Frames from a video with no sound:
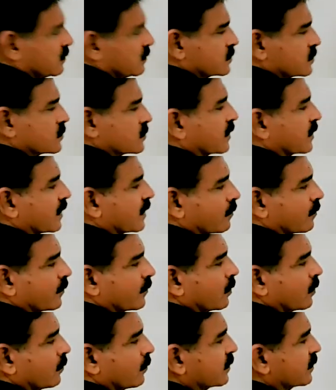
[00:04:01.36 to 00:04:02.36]
So that will be
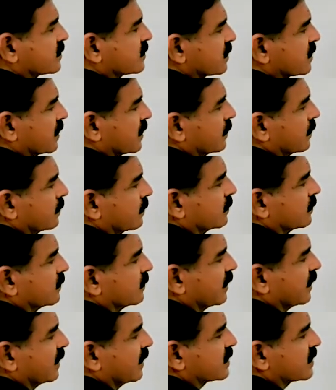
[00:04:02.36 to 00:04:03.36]
obviously
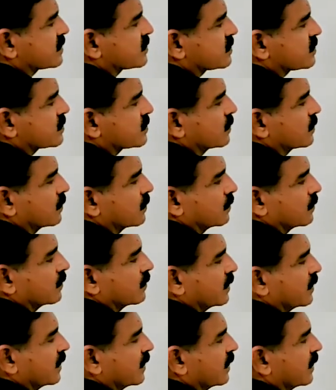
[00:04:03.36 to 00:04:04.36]
ds,
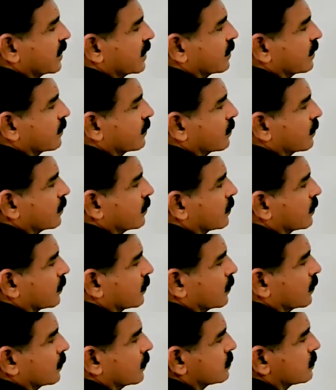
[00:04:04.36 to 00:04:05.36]
dA,
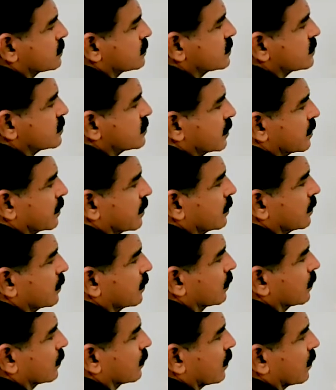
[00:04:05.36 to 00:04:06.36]
rho, g,
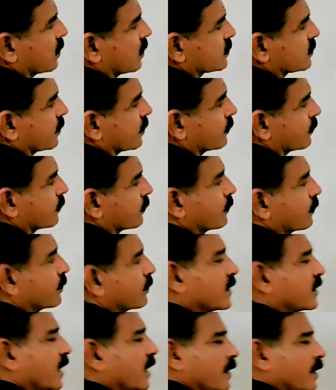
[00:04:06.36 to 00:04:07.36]
cos of
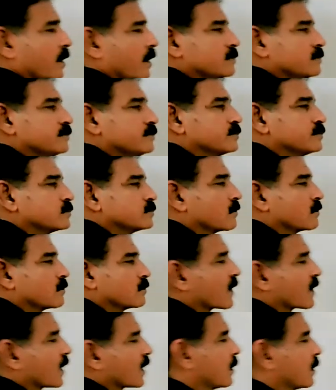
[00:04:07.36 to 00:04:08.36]
theta.
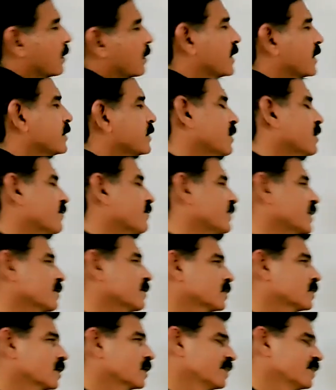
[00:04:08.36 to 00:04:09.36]
Now I do F equal
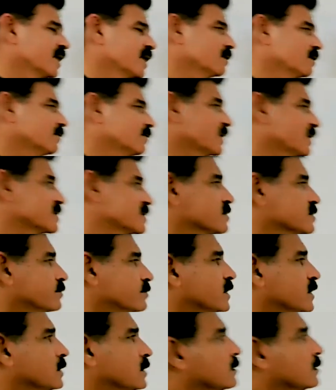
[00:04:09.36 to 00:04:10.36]
to ma, very
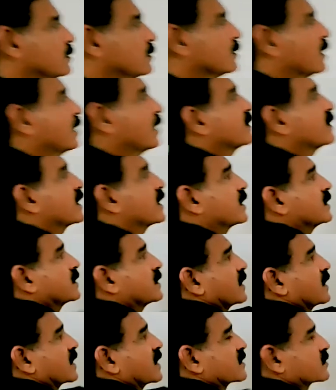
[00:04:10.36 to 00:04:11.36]
simple. I'm taking the
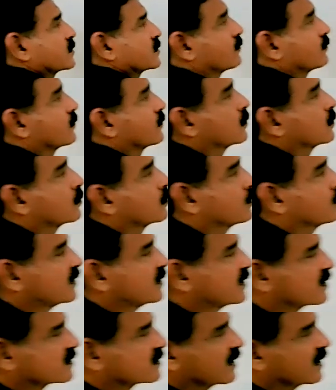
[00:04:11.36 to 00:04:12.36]
direction of flow to be in
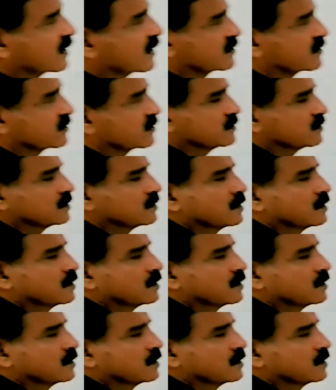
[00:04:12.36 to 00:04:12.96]
this direction.